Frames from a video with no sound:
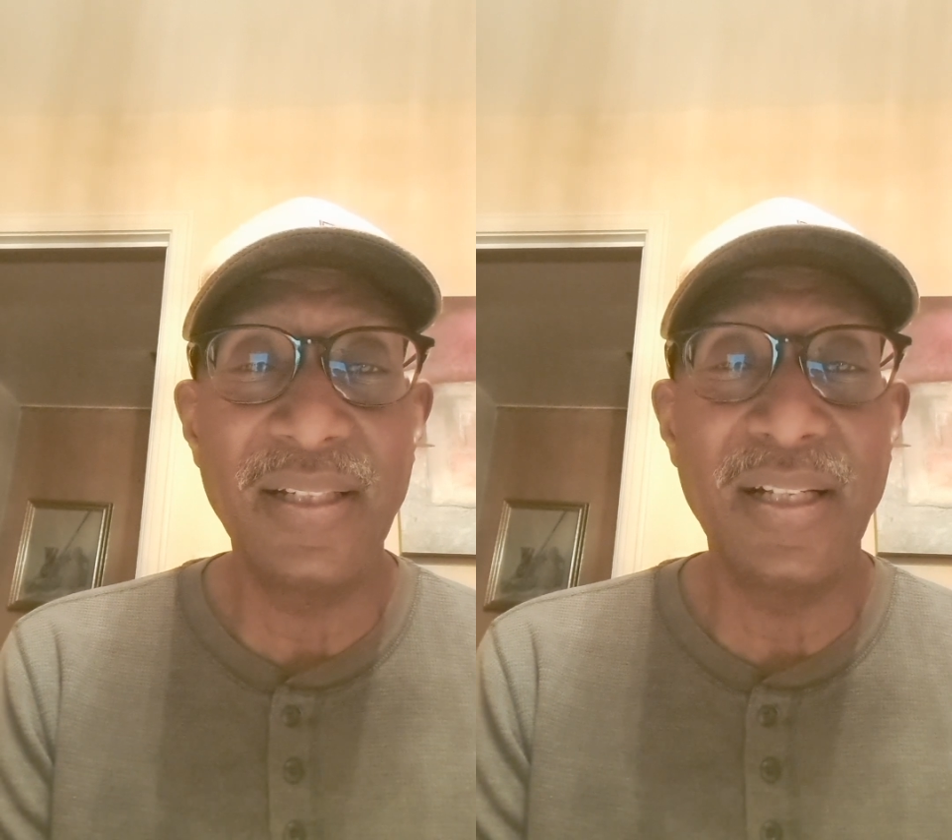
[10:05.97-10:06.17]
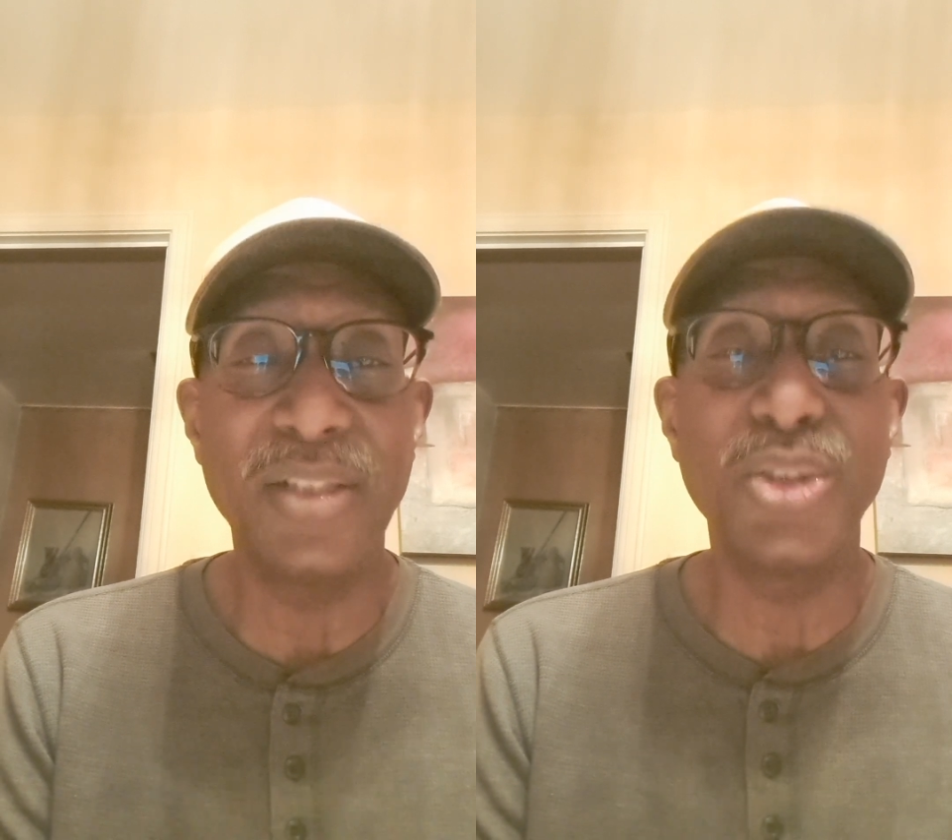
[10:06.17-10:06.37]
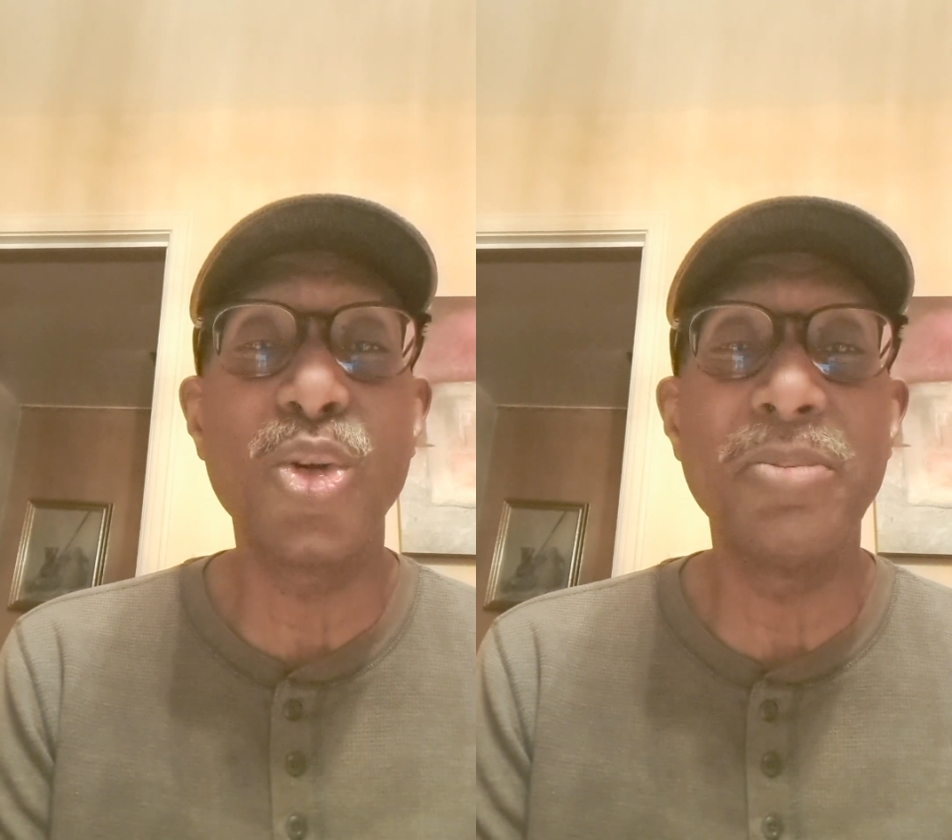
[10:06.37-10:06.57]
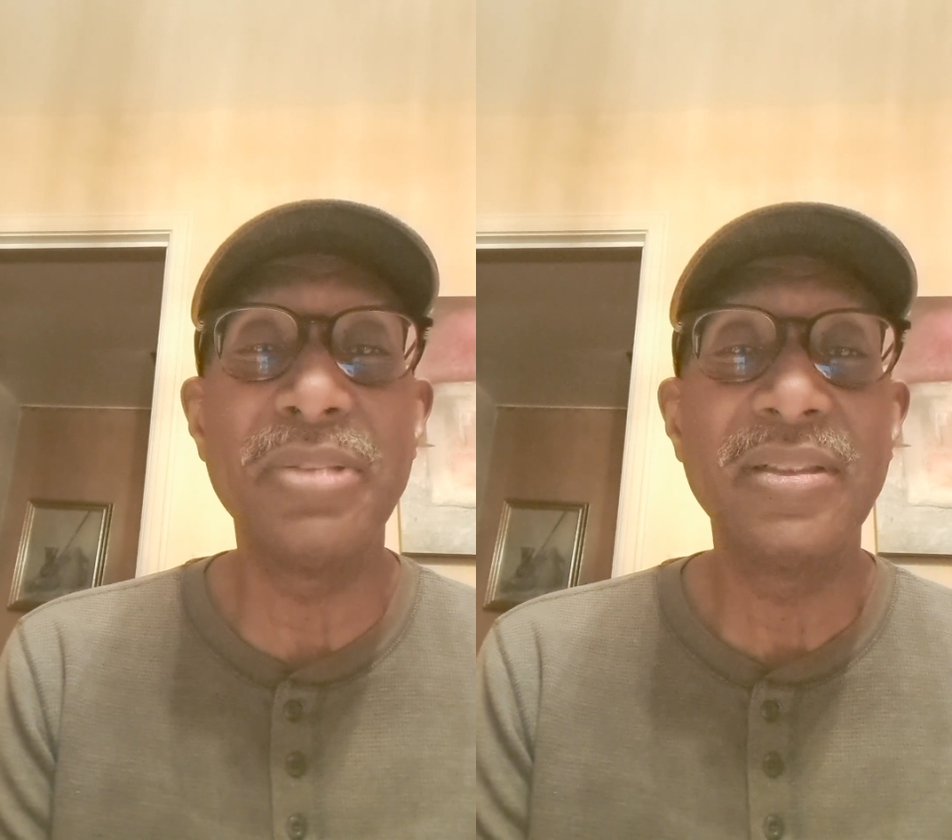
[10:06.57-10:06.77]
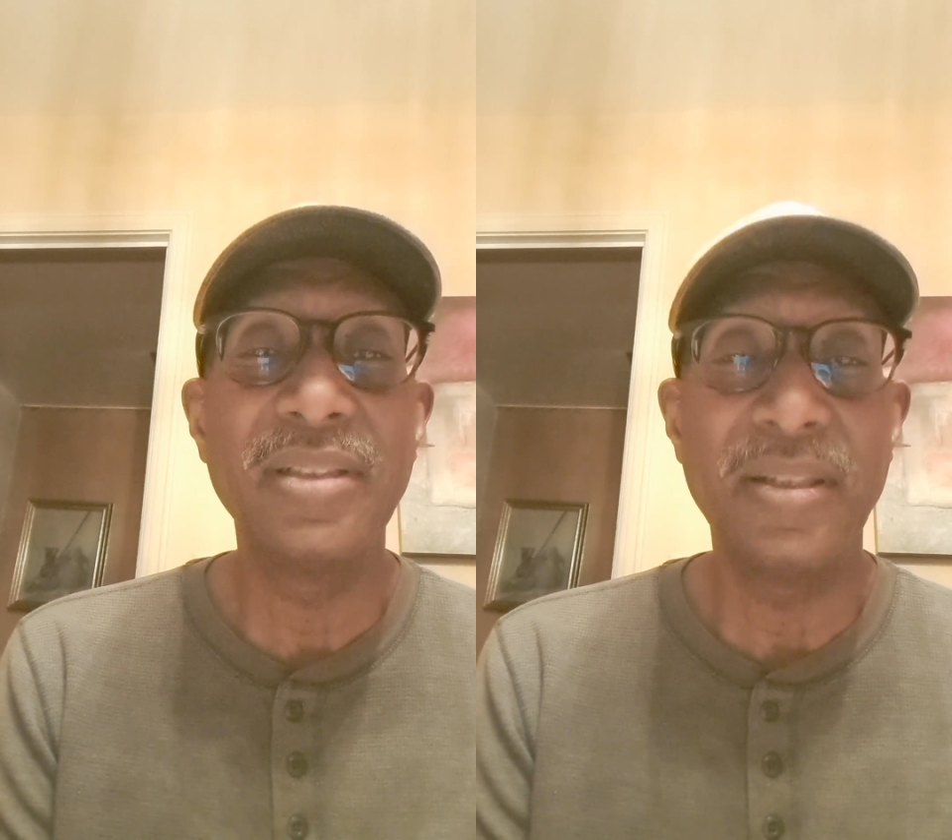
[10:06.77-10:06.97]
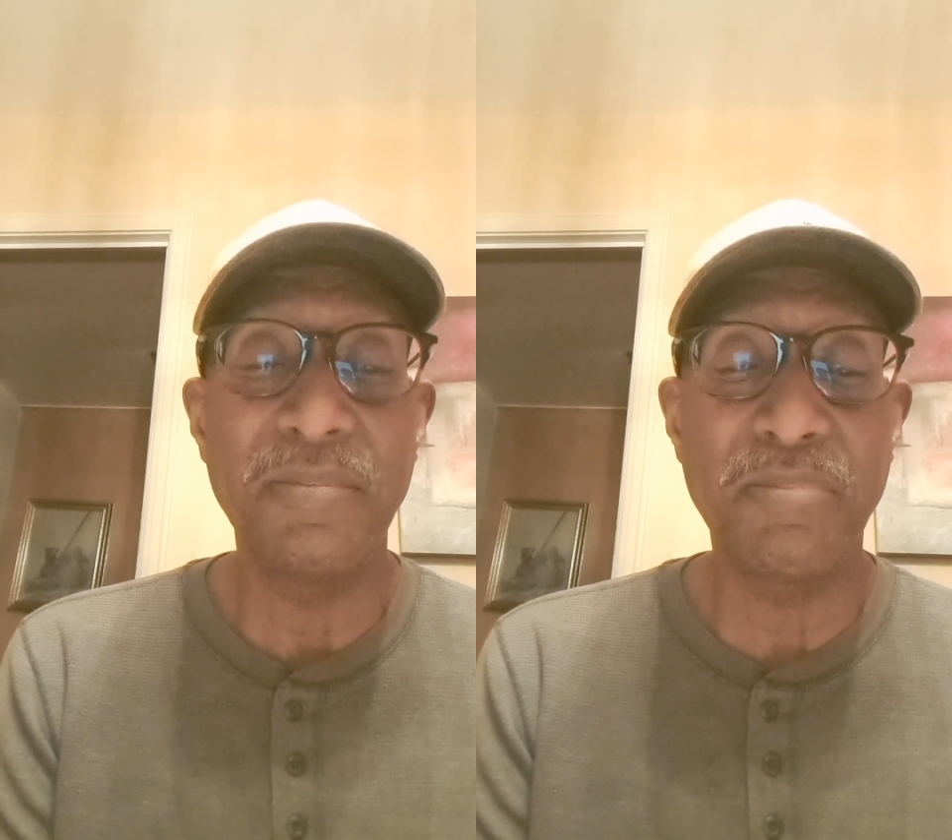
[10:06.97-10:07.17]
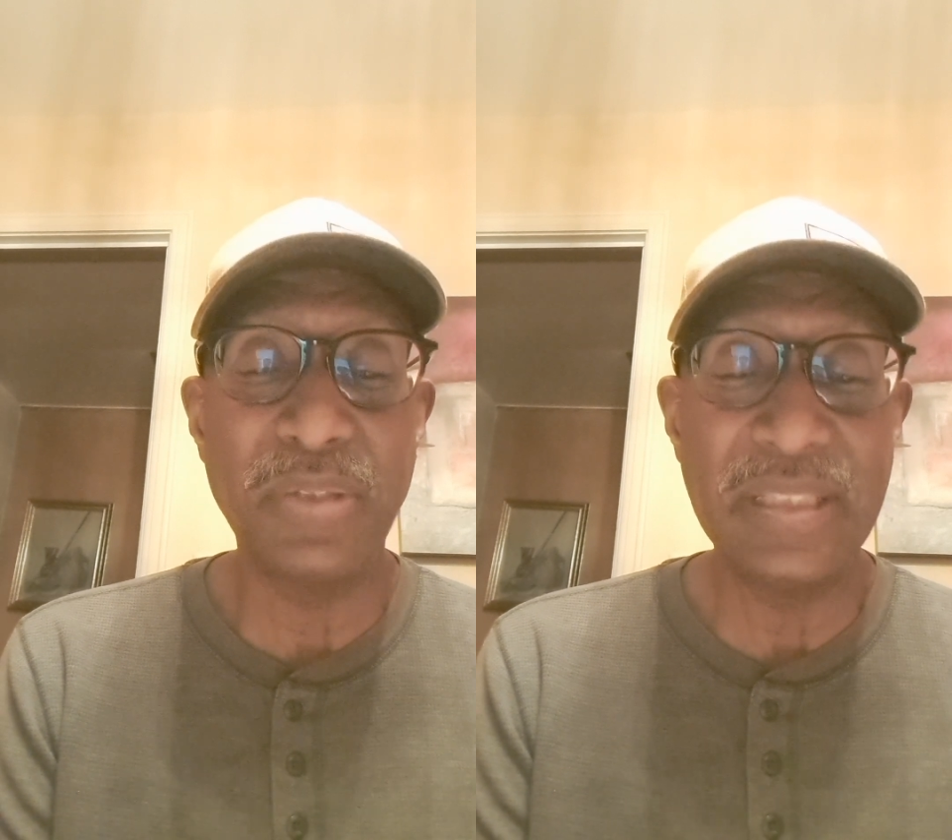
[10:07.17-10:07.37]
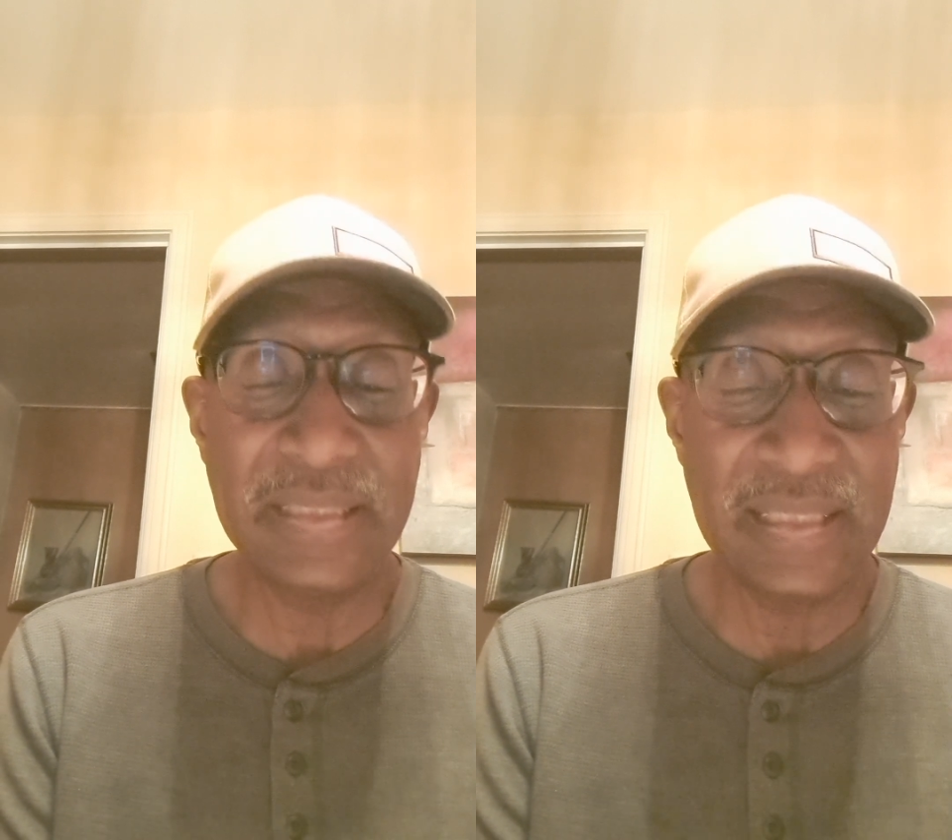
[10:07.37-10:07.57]
Yoruba
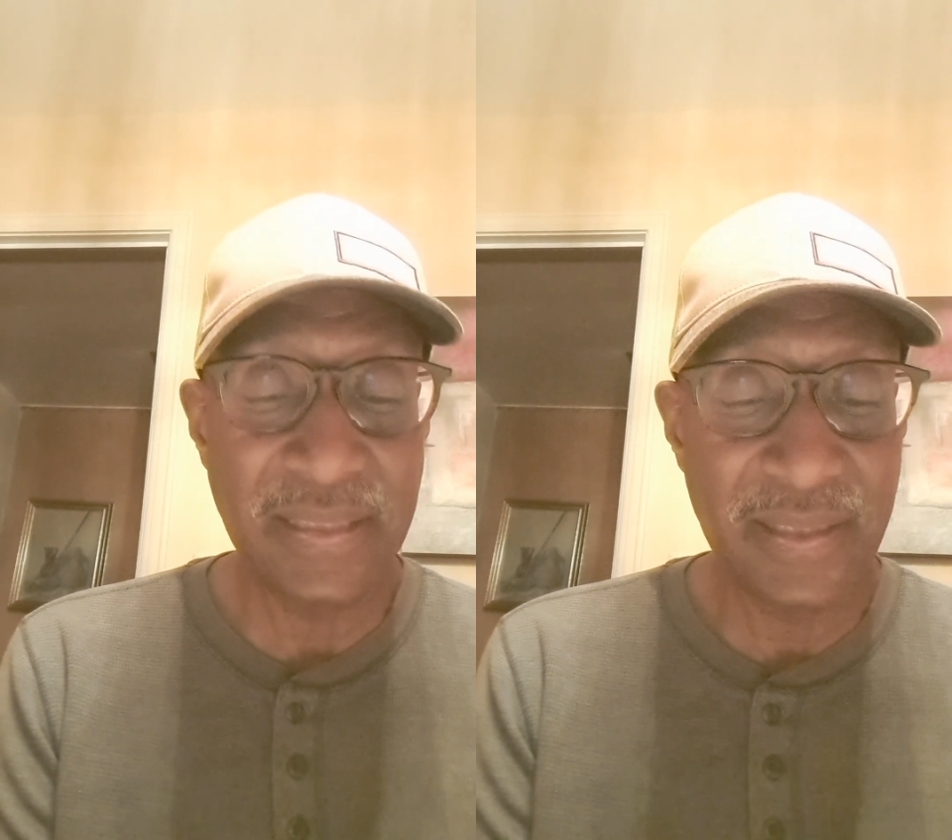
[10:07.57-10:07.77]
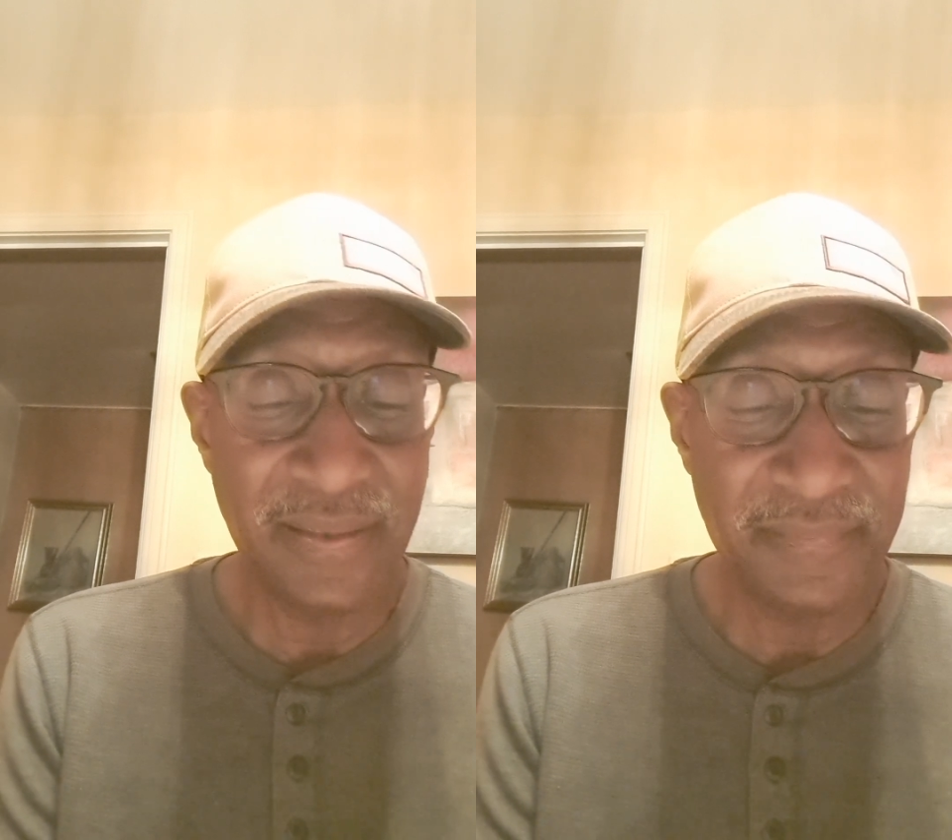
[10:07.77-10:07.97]
priestess.